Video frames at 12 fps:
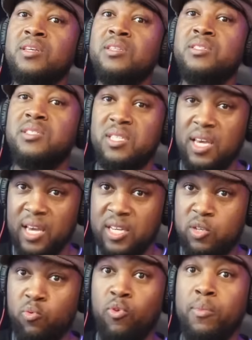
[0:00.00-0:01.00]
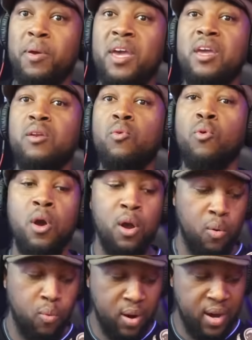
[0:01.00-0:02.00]
6. Repeat.
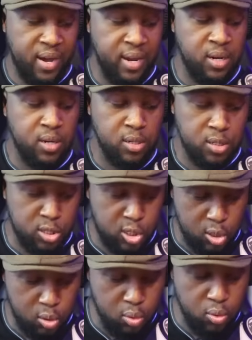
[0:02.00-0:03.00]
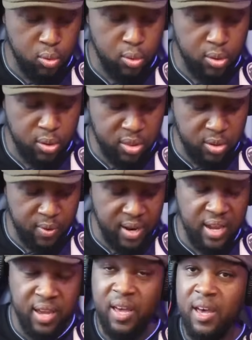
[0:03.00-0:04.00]
1, 2,
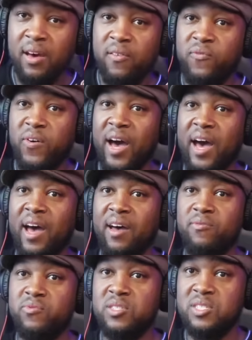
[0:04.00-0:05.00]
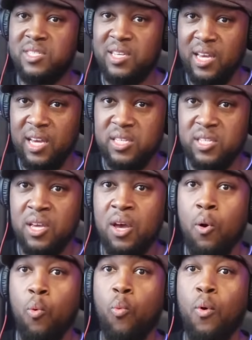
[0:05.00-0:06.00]
3, 5, 6,
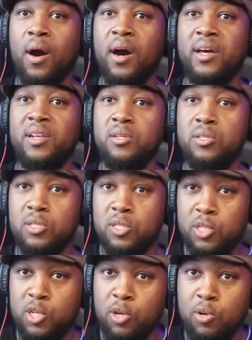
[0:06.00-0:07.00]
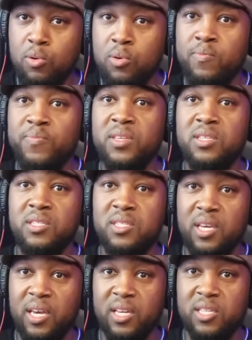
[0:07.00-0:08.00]
1, 2,
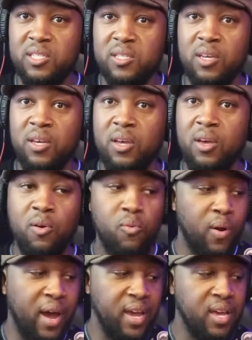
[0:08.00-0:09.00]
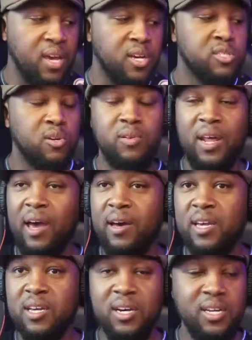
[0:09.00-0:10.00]
6. Right? So now
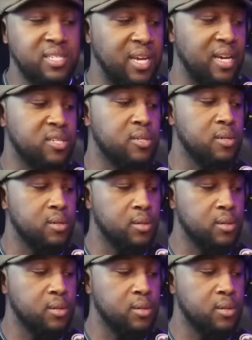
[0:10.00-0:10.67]
in context,